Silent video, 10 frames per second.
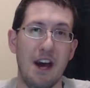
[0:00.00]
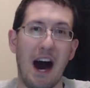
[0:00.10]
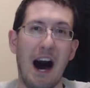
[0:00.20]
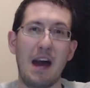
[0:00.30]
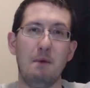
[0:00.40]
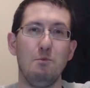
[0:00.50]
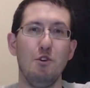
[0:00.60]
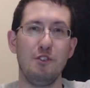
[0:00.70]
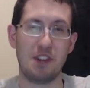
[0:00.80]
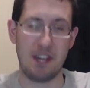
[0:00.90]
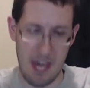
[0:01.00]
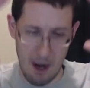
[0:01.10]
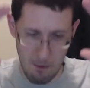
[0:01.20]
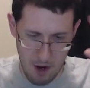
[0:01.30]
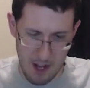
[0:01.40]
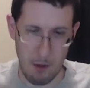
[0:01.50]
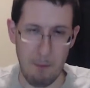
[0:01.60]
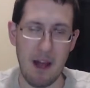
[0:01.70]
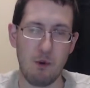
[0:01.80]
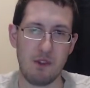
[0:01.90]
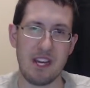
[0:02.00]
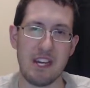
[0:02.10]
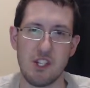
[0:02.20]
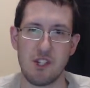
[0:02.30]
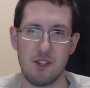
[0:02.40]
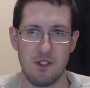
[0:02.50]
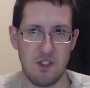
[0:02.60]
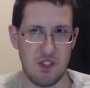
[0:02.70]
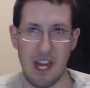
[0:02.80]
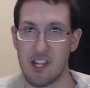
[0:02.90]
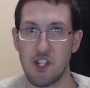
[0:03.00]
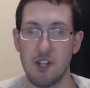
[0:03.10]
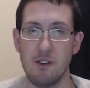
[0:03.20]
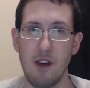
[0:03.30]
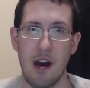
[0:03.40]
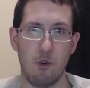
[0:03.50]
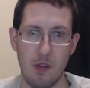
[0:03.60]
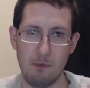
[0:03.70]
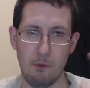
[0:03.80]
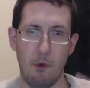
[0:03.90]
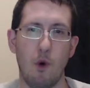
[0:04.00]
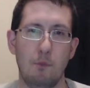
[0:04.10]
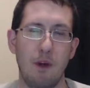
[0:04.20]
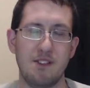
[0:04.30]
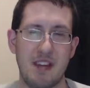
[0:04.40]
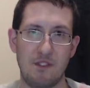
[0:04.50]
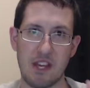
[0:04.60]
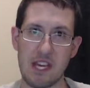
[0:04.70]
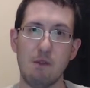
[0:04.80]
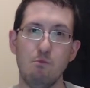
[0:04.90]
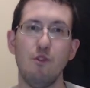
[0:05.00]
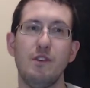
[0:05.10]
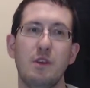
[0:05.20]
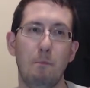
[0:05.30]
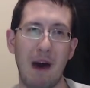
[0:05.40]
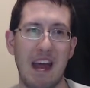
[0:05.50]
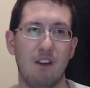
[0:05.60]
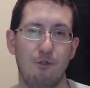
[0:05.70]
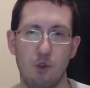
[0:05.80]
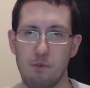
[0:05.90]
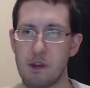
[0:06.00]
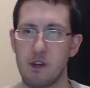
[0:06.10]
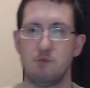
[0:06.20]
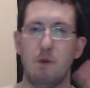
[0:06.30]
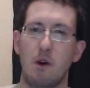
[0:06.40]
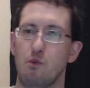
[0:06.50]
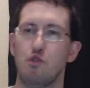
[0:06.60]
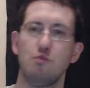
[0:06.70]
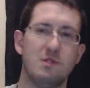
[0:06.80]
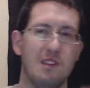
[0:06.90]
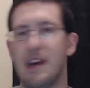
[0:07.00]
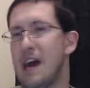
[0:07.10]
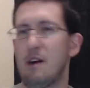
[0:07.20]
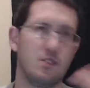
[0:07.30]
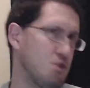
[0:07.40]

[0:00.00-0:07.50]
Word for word: I am moving the camera and the mic with each session. I don't keep them in one place. I have to keep moving them back and forth because my room's layout is